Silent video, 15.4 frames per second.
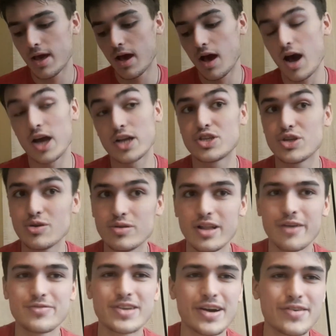I do
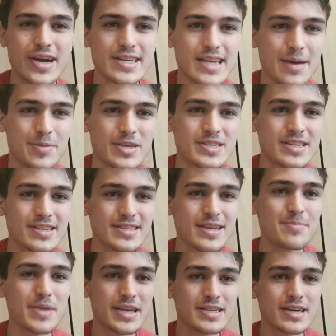love direct debits because it
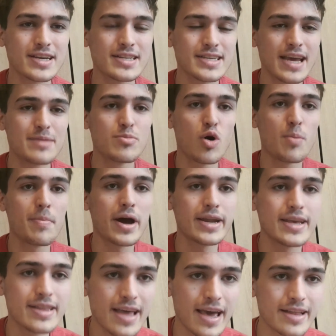means I can take more
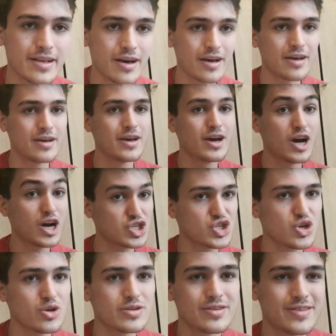money than I
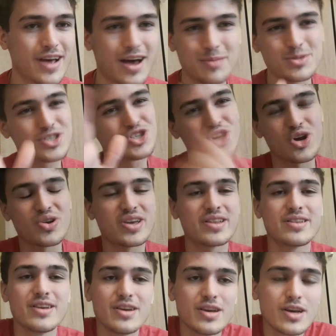should. I'm just joking.
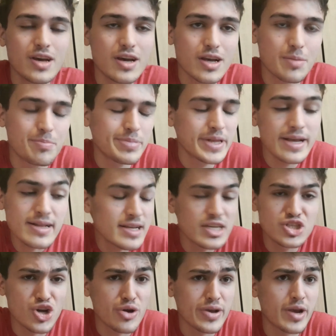Completely
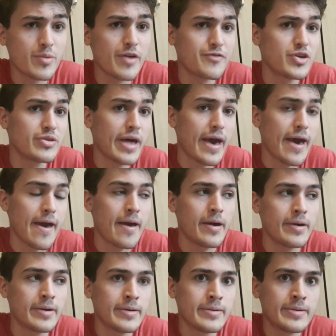joking with you there.
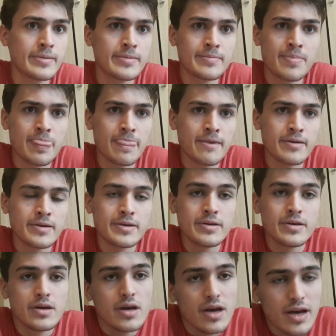
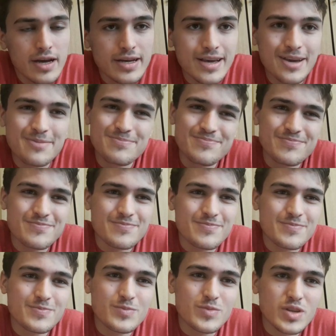Okay,
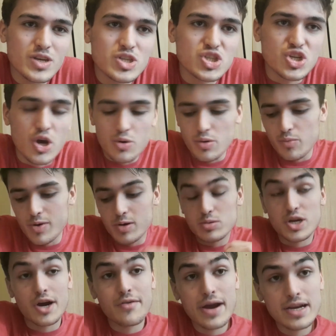so we'll
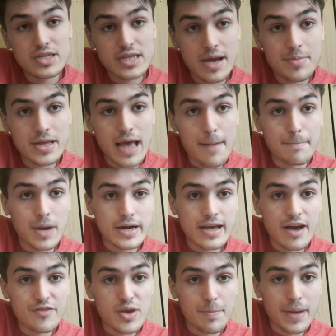direct debit that money
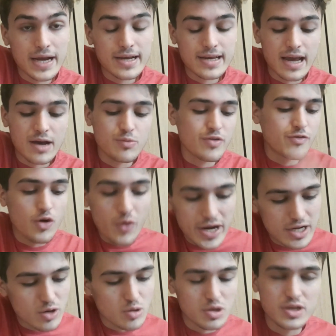out of your bank account. We've already
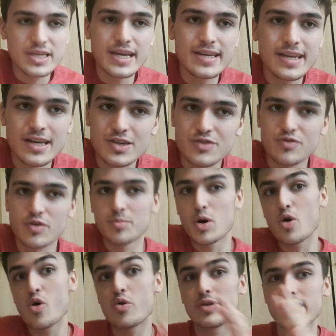got your details from
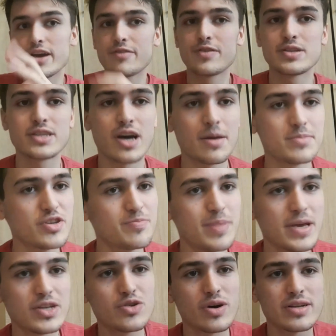all the other times you've
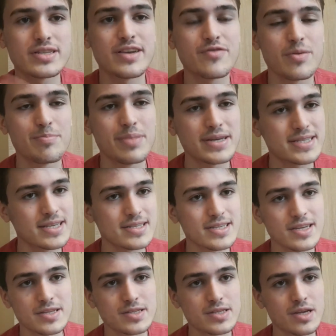been to our different
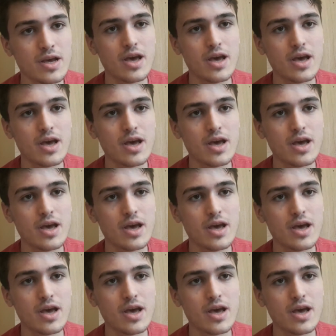businesses.